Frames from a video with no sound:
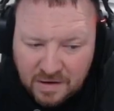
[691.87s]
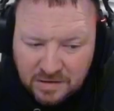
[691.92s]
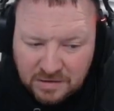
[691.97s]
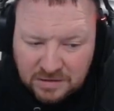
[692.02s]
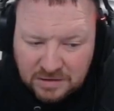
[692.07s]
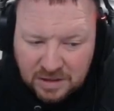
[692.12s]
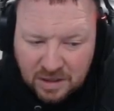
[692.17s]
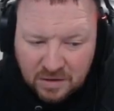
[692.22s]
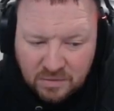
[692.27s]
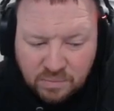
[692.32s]

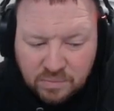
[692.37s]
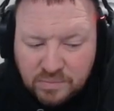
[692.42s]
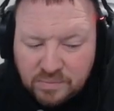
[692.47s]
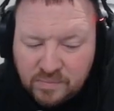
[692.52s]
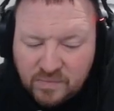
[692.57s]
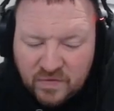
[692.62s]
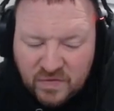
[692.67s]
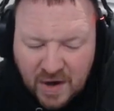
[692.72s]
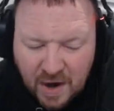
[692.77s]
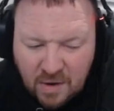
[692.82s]
So,
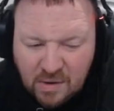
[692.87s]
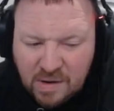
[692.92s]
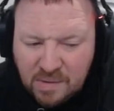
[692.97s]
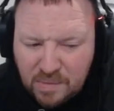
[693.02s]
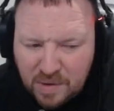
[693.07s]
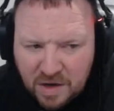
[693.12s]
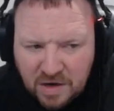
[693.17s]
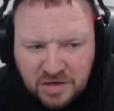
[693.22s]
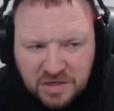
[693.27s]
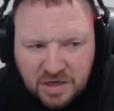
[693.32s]
very
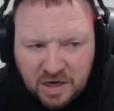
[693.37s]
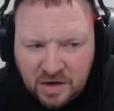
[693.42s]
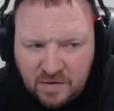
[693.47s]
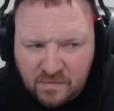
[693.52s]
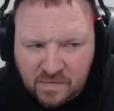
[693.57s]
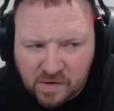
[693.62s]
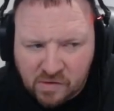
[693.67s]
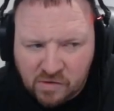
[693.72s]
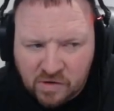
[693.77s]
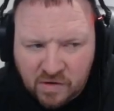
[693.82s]
much
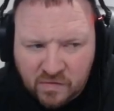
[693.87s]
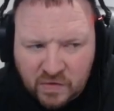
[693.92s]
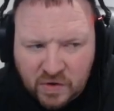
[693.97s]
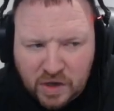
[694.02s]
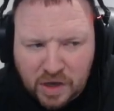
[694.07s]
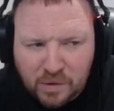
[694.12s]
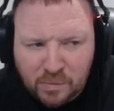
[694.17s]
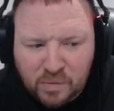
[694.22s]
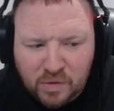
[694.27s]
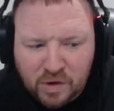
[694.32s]
Invoker
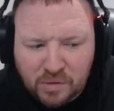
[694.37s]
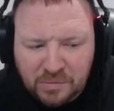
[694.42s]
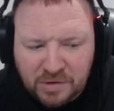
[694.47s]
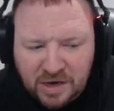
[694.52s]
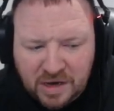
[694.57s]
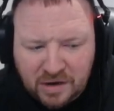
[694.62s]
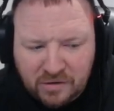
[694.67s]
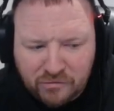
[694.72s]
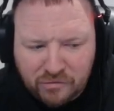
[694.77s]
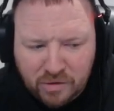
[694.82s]
vibe, what I'm
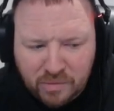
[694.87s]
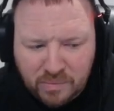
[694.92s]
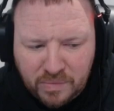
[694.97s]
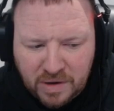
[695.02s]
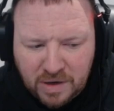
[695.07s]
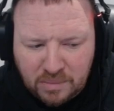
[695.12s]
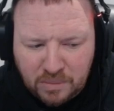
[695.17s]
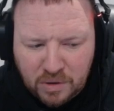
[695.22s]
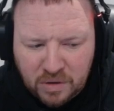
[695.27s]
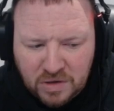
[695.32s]
getting from
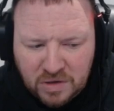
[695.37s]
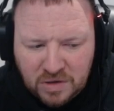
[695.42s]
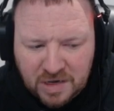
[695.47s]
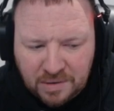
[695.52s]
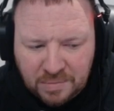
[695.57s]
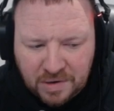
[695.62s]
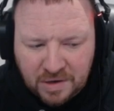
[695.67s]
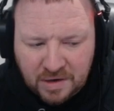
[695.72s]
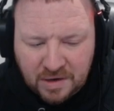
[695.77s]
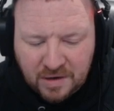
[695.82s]
Imhotep here.